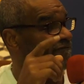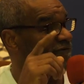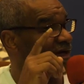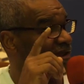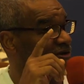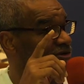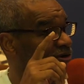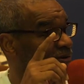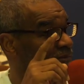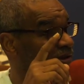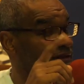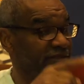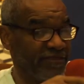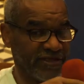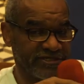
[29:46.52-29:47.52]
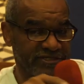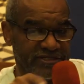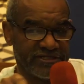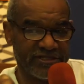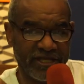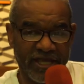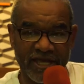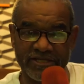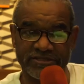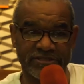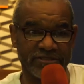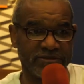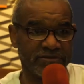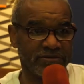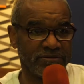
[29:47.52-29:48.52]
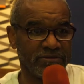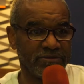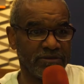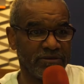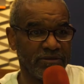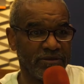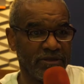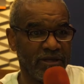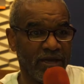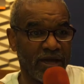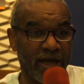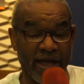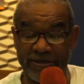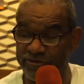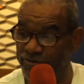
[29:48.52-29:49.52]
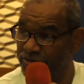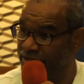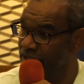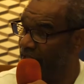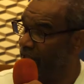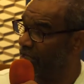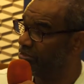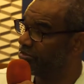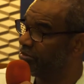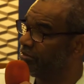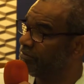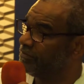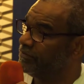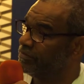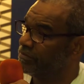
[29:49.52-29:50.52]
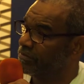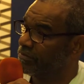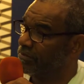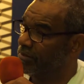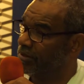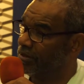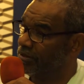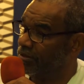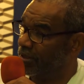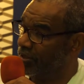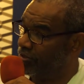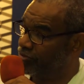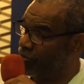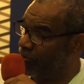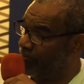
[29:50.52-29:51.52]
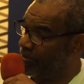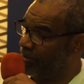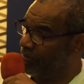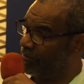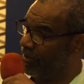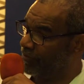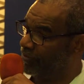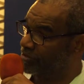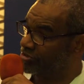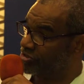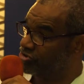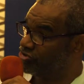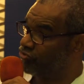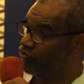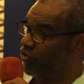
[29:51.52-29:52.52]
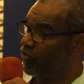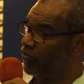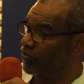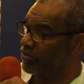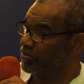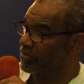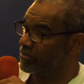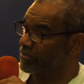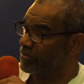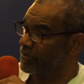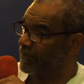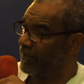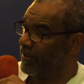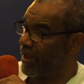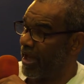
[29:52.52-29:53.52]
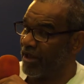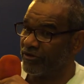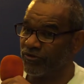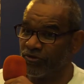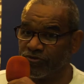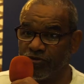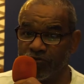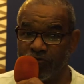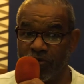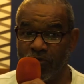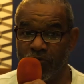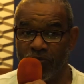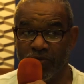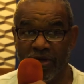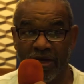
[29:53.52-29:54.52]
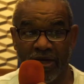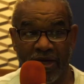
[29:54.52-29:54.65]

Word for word: finally told me, this is the exit. I took the exit. Then he told me, this is the road. I took the road.